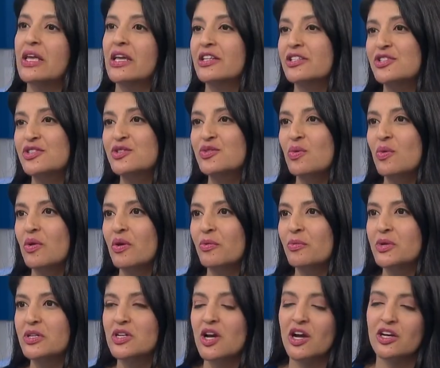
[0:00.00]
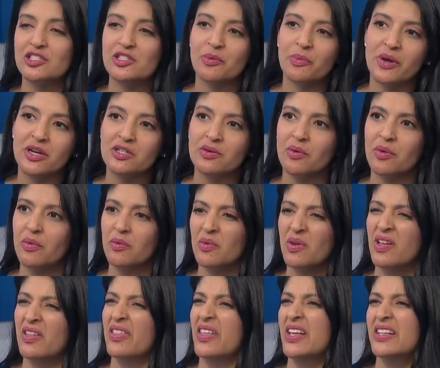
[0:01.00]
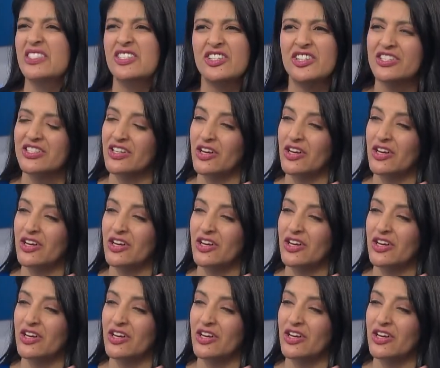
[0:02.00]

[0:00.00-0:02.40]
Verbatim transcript: be in store. And we talk so much about, well, that's